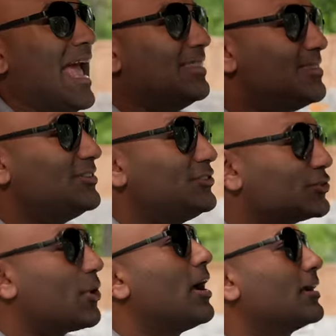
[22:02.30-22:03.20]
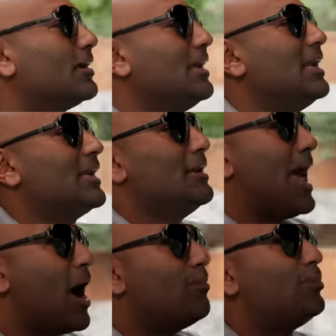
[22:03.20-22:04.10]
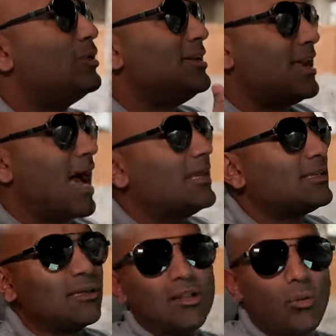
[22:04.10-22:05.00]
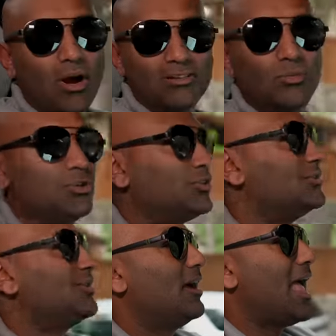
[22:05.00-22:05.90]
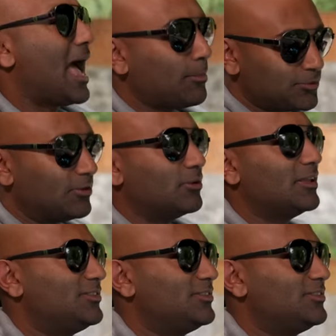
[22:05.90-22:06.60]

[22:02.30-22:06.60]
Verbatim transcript: And this truck can output 9 kilowatts, which is absolutely